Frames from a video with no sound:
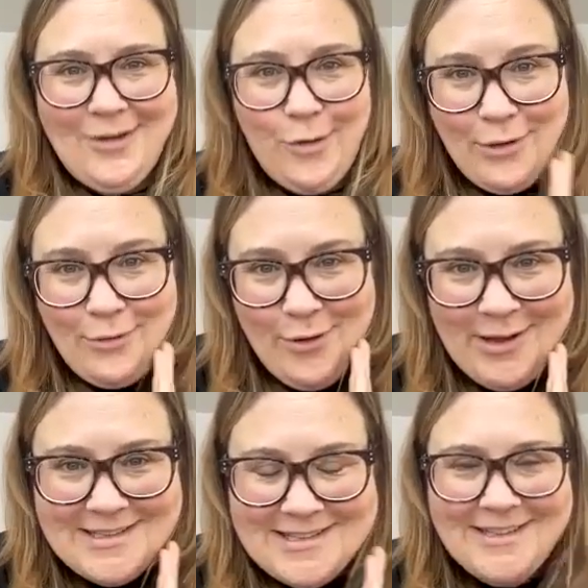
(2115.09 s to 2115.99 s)
Quick
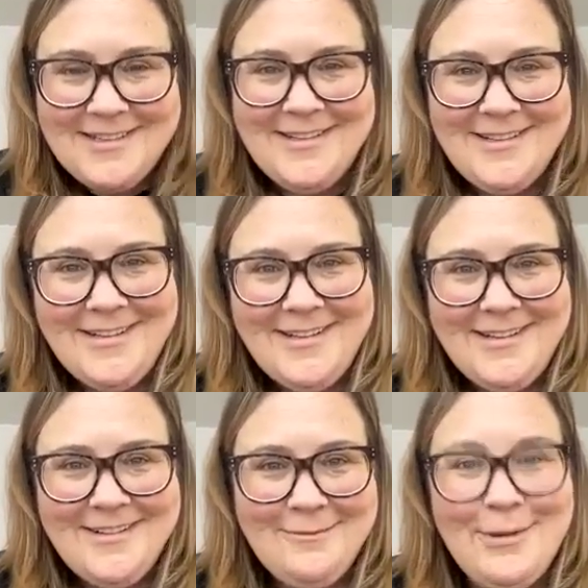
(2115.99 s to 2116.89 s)
growing is a
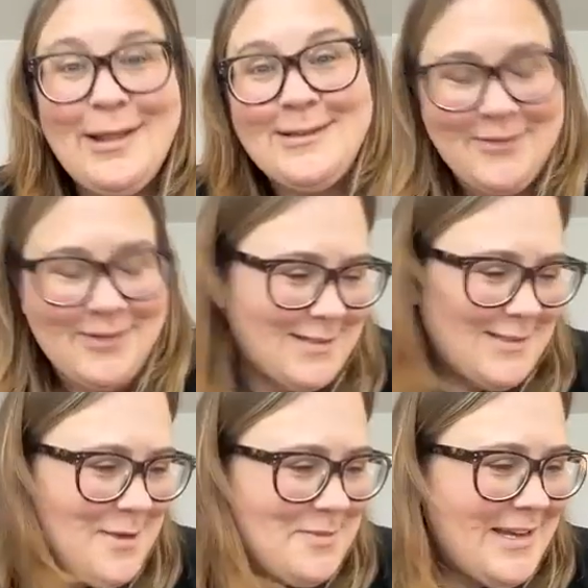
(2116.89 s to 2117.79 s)
relative
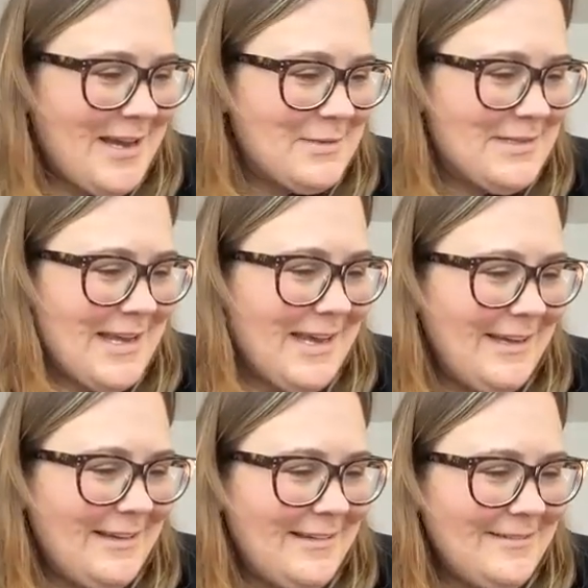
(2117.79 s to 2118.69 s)
concept, I would
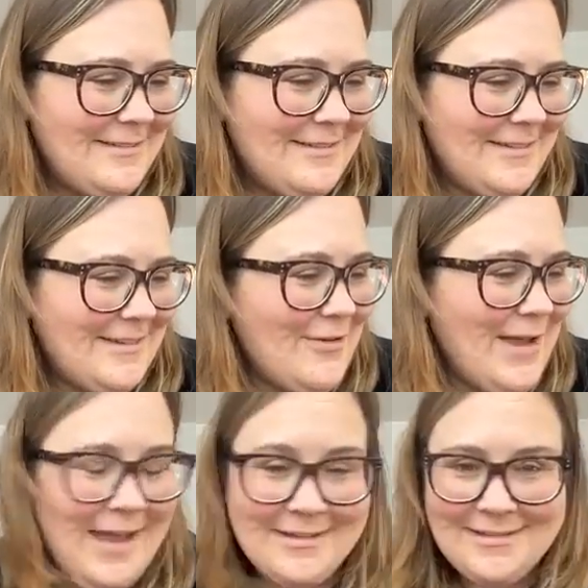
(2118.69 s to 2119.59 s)
say.
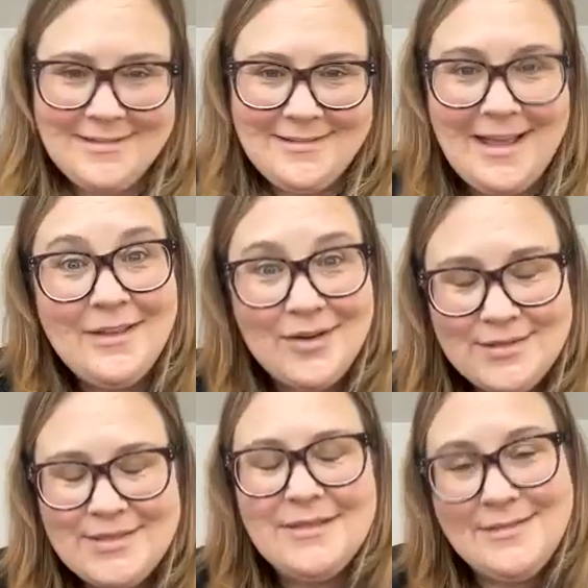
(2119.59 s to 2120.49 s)
Okay. And
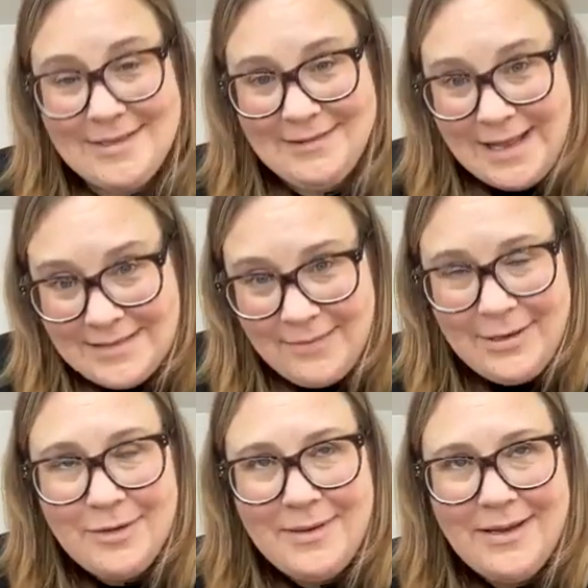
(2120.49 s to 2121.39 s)

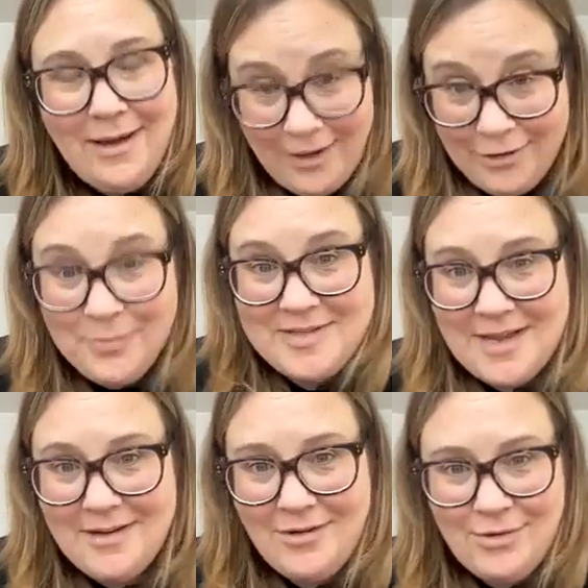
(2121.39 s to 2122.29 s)
landscaping could be
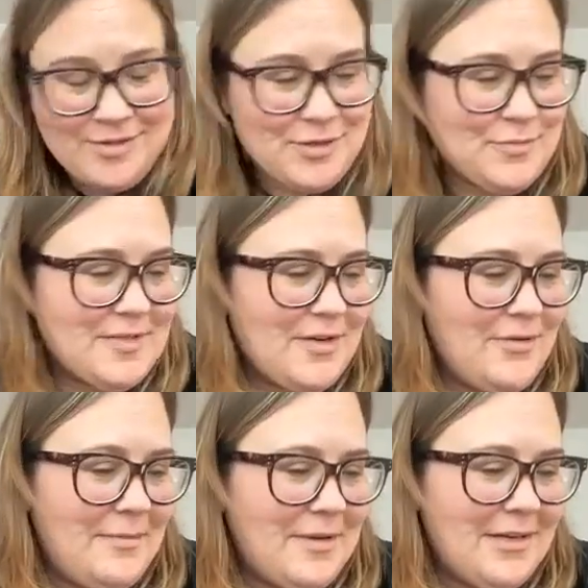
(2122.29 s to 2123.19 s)
100% a whole Zoom.
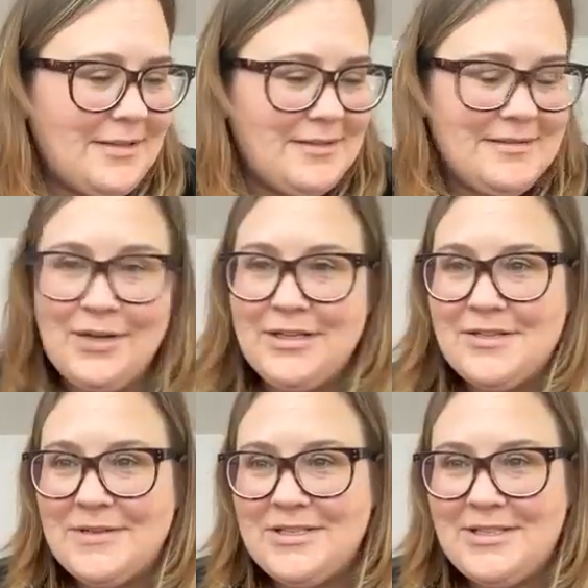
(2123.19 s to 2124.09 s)
So we're gonna
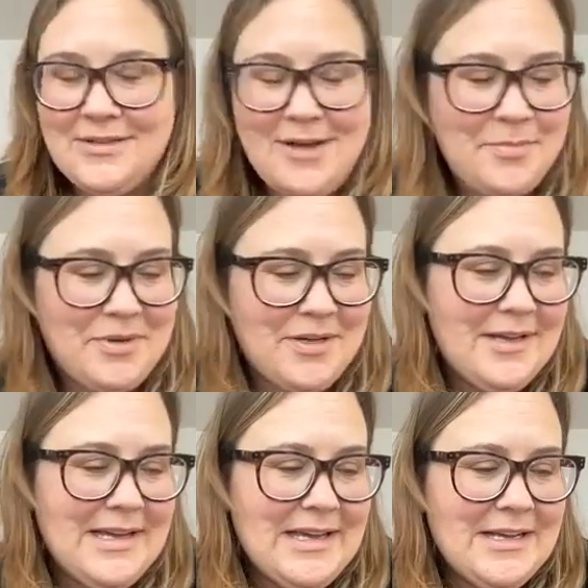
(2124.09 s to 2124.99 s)
switch to a couple
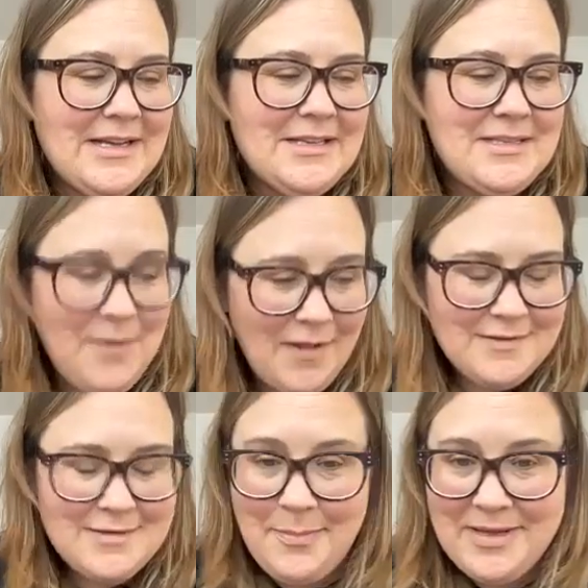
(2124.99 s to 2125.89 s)
smaller
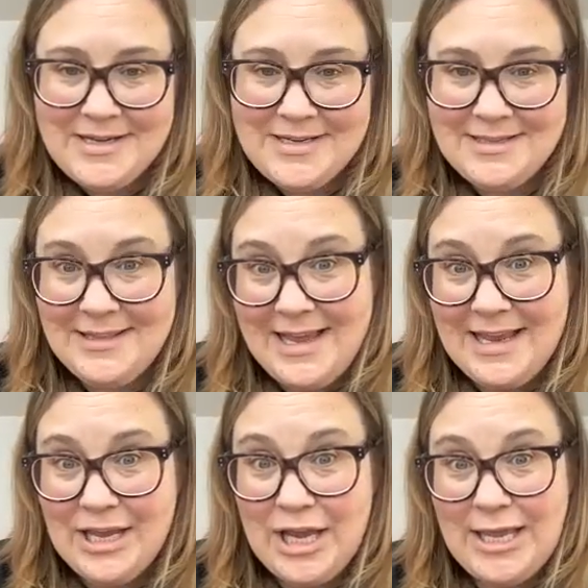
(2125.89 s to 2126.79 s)
topics
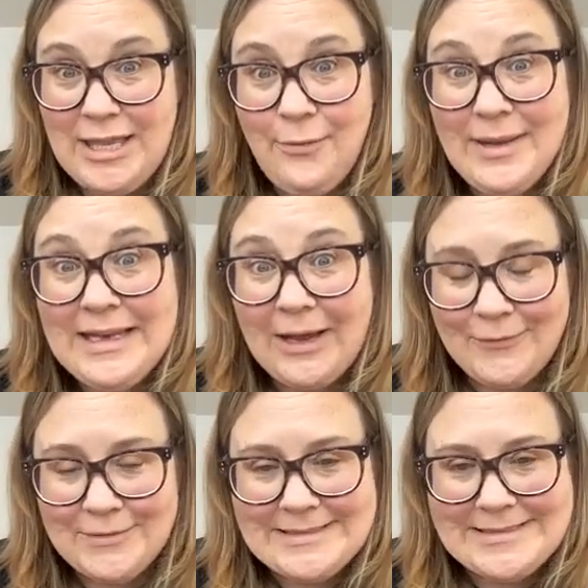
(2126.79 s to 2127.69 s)
like your
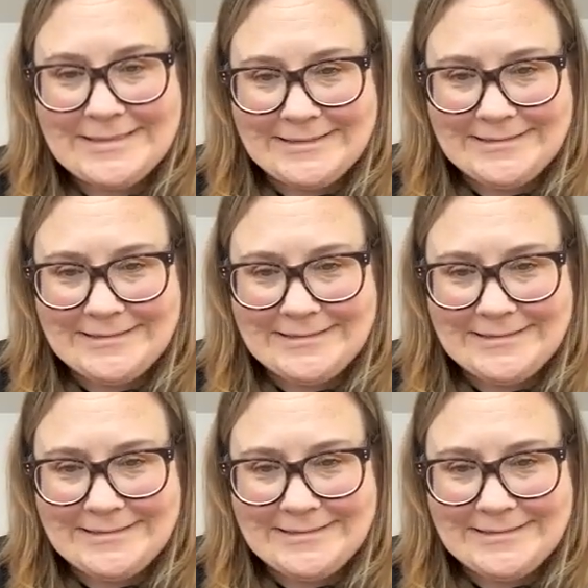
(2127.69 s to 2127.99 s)
windows.